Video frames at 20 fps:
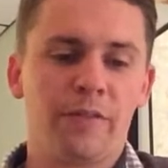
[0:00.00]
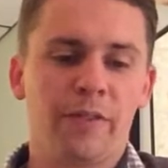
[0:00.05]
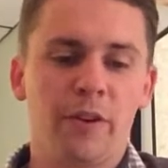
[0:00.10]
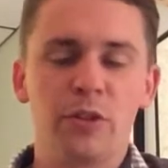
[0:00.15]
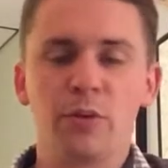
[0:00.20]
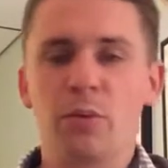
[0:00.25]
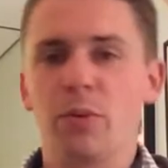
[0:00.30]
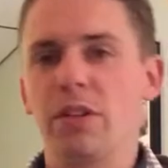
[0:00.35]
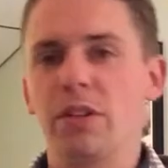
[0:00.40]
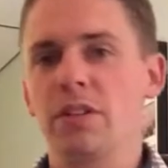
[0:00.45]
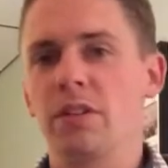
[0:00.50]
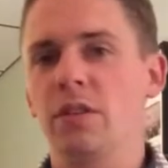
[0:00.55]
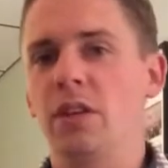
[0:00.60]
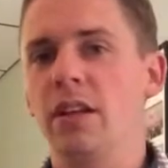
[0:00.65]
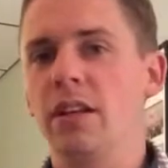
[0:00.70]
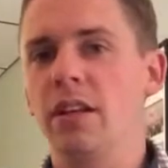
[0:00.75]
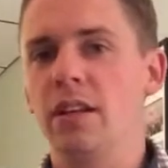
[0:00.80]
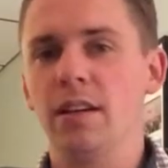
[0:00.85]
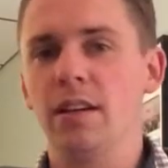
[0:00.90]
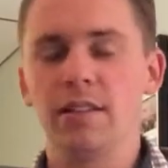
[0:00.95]
First one is
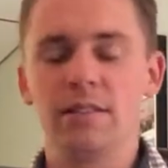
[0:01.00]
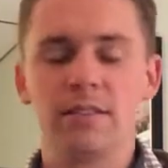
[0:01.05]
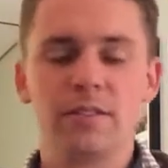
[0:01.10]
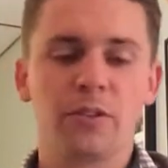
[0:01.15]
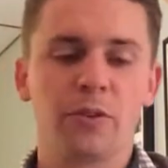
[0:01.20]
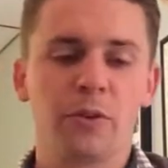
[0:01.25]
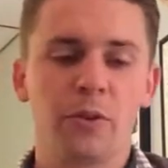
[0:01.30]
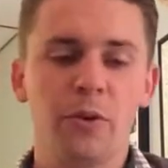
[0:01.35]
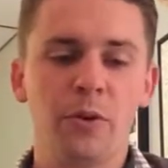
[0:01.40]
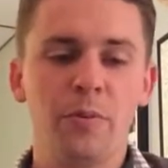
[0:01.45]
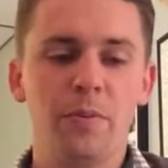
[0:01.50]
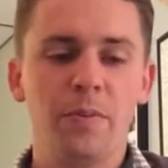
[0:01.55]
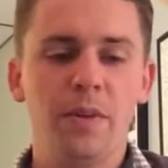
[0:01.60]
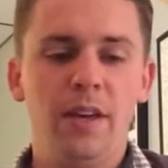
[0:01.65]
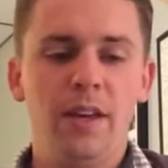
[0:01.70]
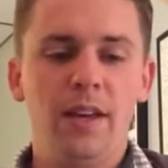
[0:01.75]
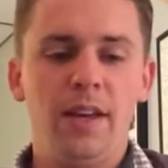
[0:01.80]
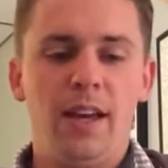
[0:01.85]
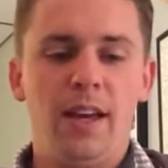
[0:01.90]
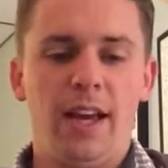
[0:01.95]
Linda's group,
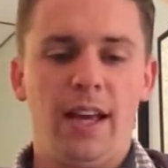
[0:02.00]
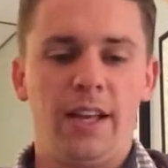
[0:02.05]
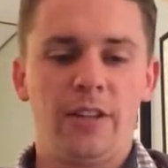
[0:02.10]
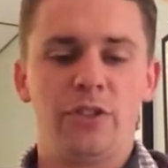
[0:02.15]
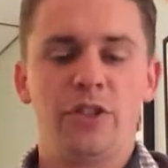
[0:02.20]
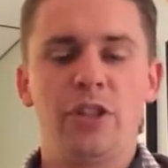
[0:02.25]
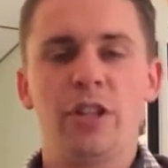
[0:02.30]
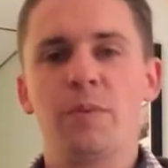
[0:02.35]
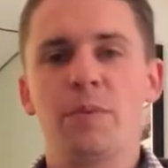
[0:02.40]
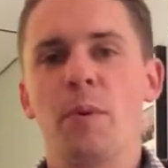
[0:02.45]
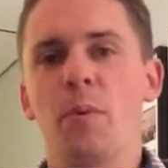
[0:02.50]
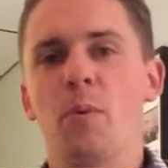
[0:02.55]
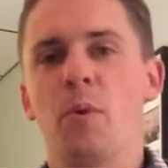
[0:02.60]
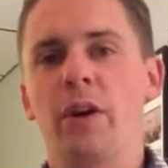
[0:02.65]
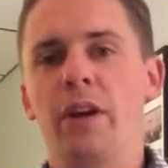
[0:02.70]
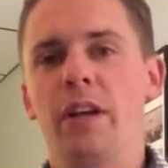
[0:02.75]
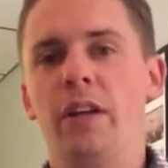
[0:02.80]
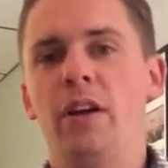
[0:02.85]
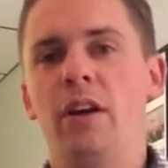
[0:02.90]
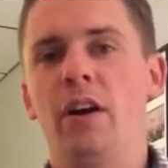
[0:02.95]
and she's been
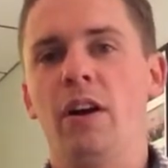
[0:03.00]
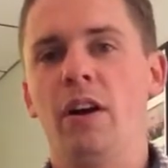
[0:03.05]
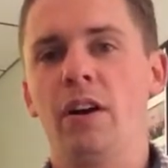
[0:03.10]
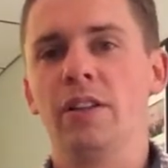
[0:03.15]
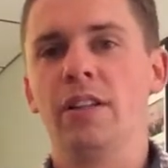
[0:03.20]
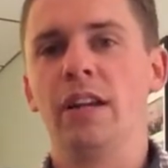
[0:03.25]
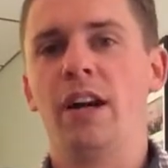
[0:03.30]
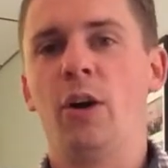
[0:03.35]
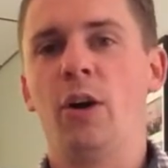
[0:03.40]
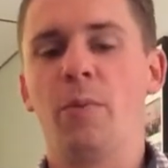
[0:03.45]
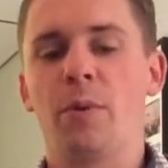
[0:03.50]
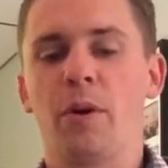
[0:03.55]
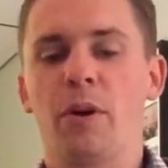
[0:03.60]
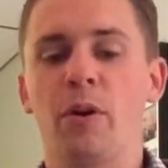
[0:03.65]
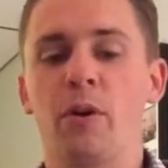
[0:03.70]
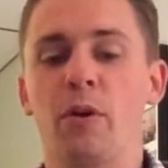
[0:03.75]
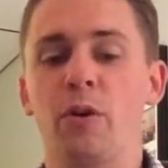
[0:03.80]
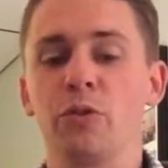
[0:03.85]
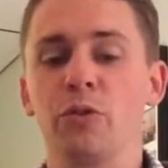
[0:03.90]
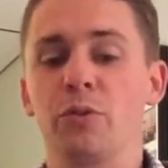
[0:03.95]
working hard to help her
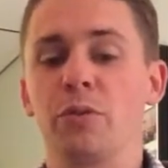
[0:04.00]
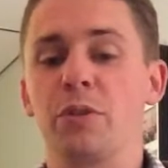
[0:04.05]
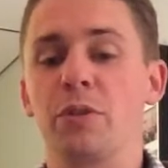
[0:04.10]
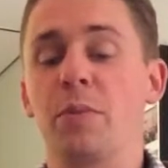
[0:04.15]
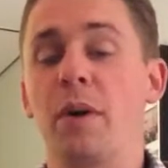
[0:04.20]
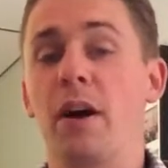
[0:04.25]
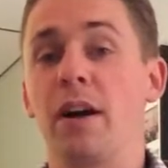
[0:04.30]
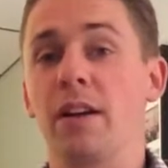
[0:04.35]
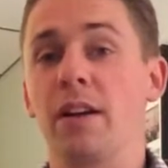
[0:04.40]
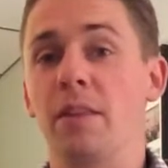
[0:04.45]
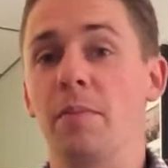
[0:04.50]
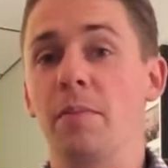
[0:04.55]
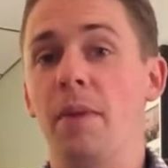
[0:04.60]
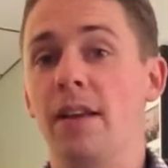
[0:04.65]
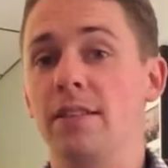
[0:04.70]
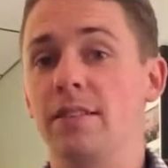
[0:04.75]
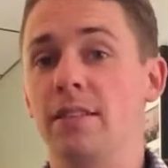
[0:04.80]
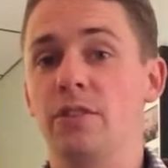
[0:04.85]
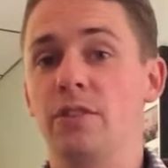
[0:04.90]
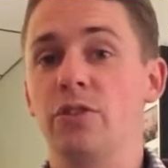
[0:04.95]
girls respond to the
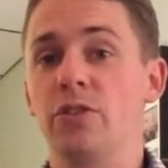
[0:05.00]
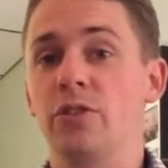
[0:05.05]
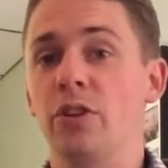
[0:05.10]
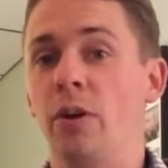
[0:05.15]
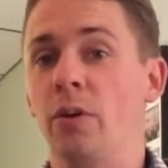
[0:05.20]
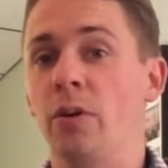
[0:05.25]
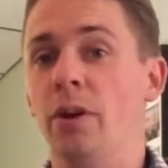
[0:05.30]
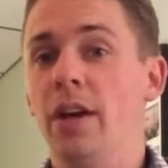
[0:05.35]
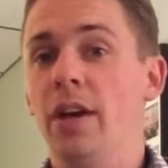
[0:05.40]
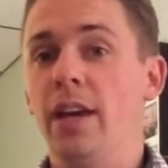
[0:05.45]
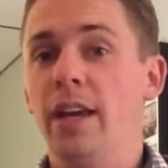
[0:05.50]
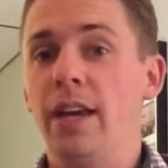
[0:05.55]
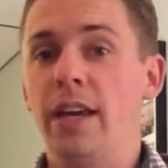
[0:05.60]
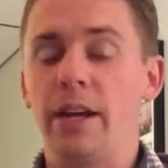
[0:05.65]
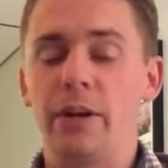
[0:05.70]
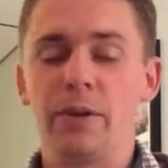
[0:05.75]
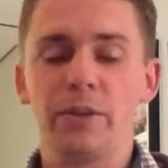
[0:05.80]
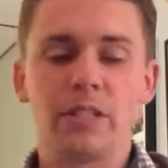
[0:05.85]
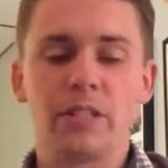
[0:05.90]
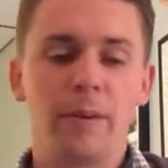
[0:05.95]
message. So
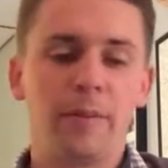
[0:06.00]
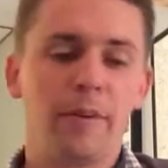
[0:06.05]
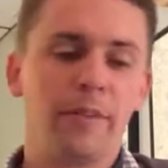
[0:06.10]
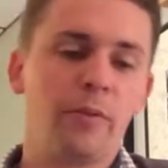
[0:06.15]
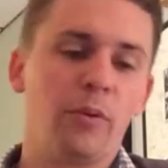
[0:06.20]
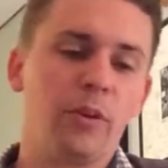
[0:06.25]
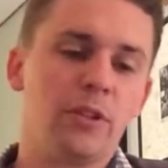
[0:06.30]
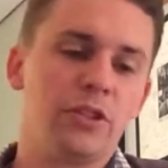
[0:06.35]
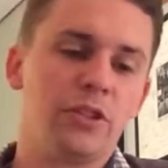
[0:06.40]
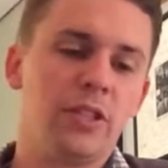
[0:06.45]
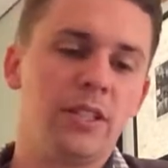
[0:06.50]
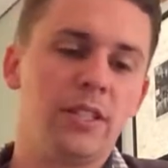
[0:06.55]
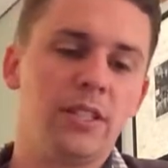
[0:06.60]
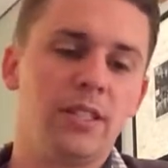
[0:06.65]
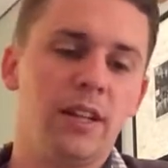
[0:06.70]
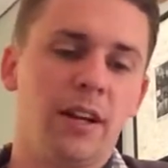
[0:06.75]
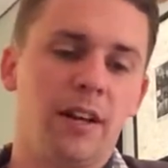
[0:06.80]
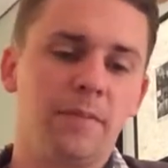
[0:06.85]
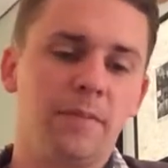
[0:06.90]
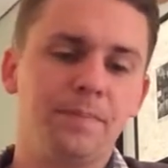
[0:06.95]
here's some of what she's
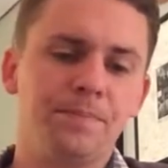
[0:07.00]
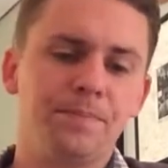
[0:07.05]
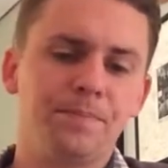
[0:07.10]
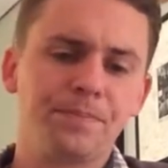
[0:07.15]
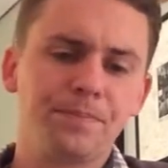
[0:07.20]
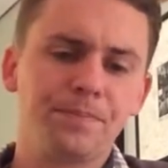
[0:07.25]
done.